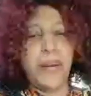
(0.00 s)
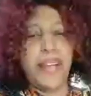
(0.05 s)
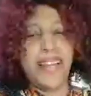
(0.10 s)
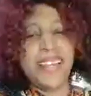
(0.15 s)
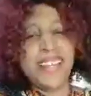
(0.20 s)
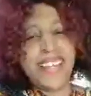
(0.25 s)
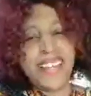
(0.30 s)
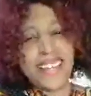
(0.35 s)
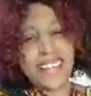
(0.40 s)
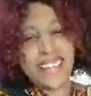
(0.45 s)

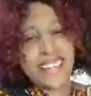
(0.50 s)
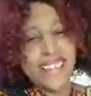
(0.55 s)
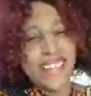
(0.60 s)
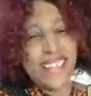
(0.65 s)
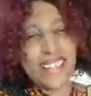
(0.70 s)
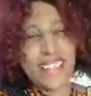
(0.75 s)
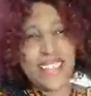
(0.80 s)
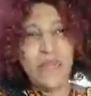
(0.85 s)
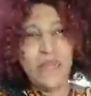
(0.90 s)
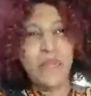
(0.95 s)

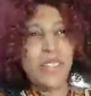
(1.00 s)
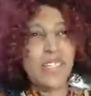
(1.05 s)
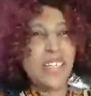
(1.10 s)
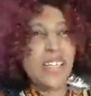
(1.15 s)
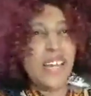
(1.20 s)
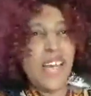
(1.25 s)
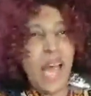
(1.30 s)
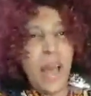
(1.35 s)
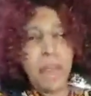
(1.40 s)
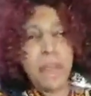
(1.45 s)
Indeed,
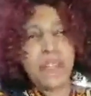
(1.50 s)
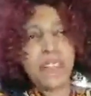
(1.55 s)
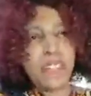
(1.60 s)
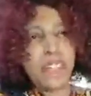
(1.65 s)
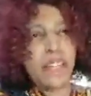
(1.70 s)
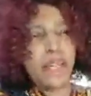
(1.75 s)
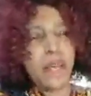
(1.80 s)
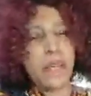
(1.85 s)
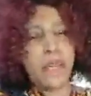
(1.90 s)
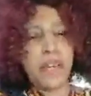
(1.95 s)
happy
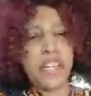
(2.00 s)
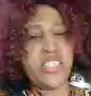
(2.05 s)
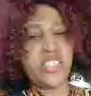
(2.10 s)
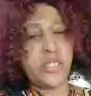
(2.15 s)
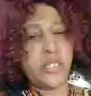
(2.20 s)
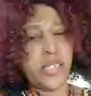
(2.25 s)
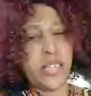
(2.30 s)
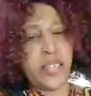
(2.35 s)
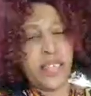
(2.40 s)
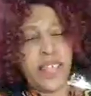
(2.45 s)

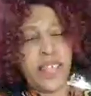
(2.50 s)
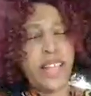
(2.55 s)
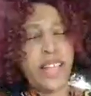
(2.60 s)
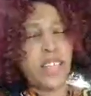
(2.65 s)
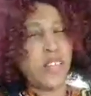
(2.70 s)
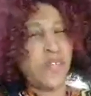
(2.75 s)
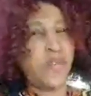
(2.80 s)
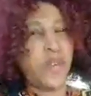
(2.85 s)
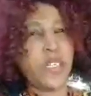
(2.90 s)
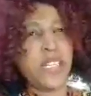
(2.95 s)
celebration and
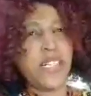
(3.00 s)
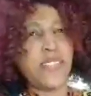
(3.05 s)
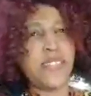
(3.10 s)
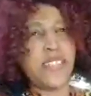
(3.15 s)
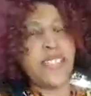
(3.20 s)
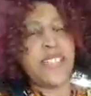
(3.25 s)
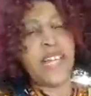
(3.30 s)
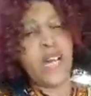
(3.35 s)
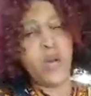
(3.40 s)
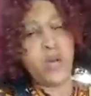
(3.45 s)
thank you for yesterday.